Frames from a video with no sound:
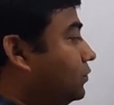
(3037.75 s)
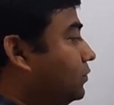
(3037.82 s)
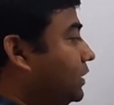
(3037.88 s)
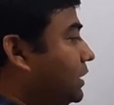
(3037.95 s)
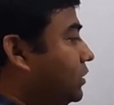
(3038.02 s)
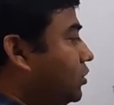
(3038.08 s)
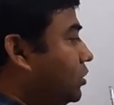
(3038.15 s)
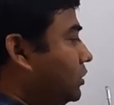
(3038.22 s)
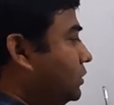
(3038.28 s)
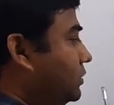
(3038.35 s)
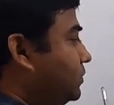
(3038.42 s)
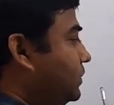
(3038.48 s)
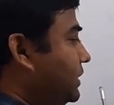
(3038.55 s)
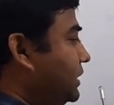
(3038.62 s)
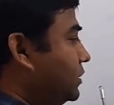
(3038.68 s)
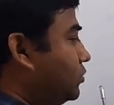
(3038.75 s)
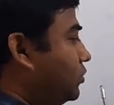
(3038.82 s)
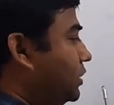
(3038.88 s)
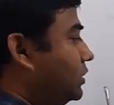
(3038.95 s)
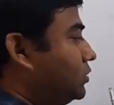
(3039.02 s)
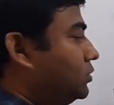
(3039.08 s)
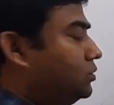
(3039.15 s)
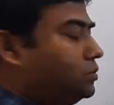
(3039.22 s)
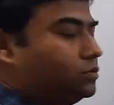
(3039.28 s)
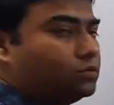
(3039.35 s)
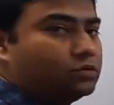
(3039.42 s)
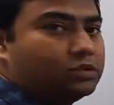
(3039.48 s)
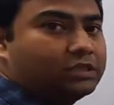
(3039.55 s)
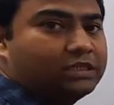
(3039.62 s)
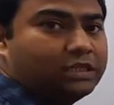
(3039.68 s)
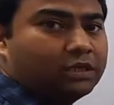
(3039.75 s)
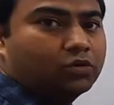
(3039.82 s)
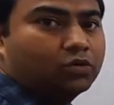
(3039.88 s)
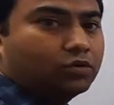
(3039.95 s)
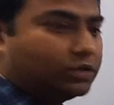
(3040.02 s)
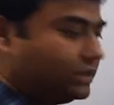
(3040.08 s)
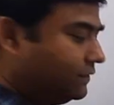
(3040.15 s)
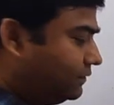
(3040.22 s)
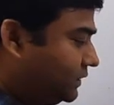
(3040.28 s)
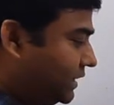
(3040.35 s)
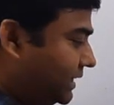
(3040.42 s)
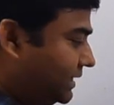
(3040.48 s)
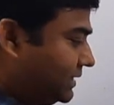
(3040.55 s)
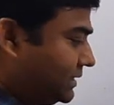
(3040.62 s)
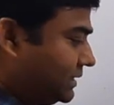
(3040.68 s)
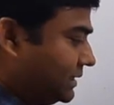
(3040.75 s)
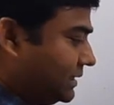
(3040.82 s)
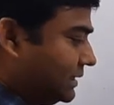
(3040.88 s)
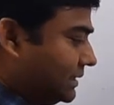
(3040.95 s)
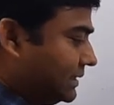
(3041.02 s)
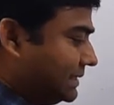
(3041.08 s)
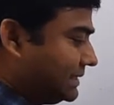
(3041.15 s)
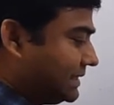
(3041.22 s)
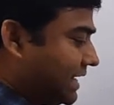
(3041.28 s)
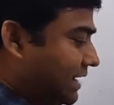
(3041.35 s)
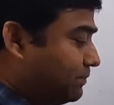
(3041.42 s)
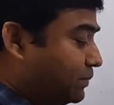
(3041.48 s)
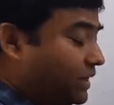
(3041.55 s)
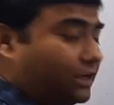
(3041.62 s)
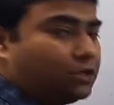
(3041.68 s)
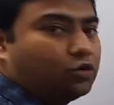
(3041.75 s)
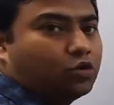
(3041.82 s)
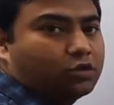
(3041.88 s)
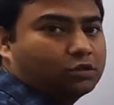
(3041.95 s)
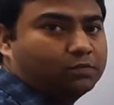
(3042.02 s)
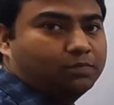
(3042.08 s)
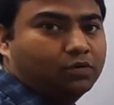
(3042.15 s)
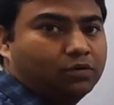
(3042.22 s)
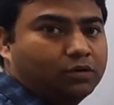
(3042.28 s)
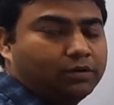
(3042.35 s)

will not be equal to 0 if there is separate north pole.